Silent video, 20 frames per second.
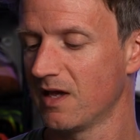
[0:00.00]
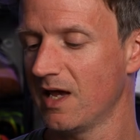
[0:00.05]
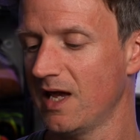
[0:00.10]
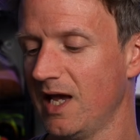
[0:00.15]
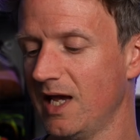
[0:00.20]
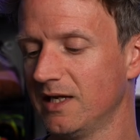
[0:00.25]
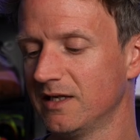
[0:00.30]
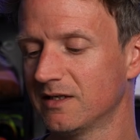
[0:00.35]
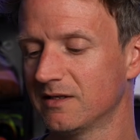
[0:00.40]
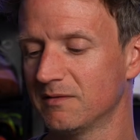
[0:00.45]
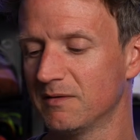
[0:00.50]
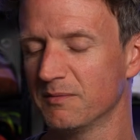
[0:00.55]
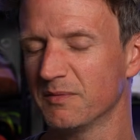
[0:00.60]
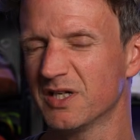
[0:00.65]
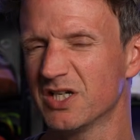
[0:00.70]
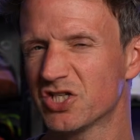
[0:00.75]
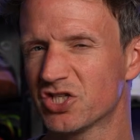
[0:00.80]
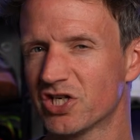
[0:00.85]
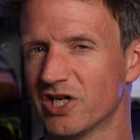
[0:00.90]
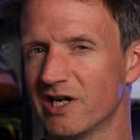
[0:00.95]
And I'm
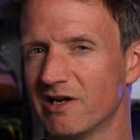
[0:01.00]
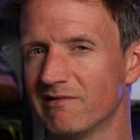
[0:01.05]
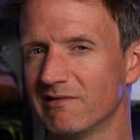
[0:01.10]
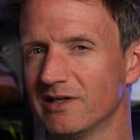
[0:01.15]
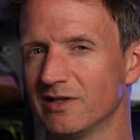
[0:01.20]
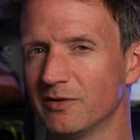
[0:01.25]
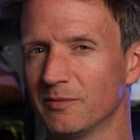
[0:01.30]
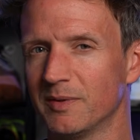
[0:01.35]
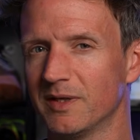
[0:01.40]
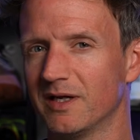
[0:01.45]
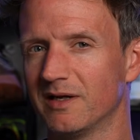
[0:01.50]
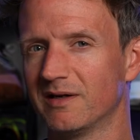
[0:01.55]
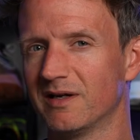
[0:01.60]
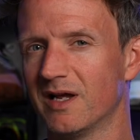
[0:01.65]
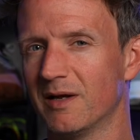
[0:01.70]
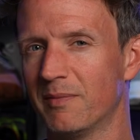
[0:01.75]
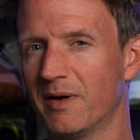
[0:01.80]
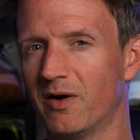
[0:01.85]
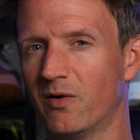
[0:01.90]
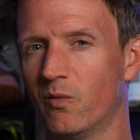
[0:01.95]
going to share a little bit
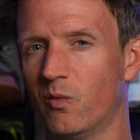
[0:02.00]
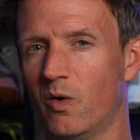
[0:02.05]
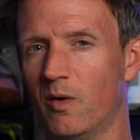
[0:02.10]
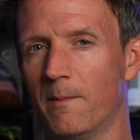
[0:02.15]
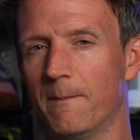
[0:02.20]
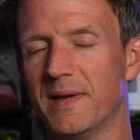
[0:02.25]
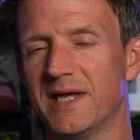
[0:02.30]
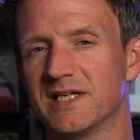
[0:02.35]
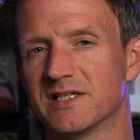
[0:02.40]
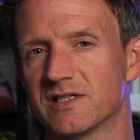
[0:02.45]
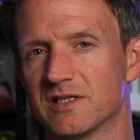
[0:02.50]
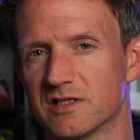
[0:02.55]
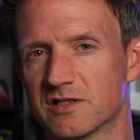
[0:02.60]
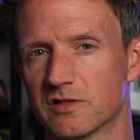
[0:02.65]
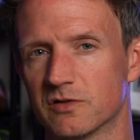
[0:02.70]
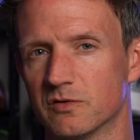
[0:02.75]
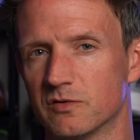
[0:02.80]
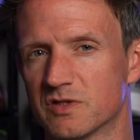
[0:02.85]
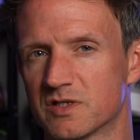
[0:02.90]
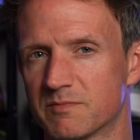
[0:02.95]
about what makes it
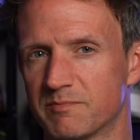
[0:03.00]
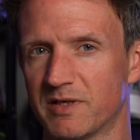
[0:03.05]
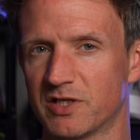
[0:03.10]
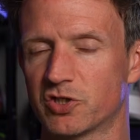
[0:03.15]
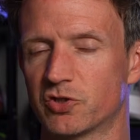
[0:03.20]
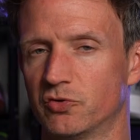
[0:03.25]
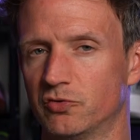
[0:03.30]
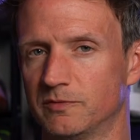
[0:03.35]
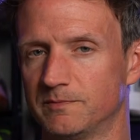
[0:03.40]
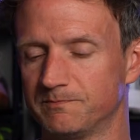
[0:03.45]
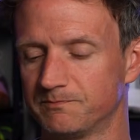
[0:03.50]
so special.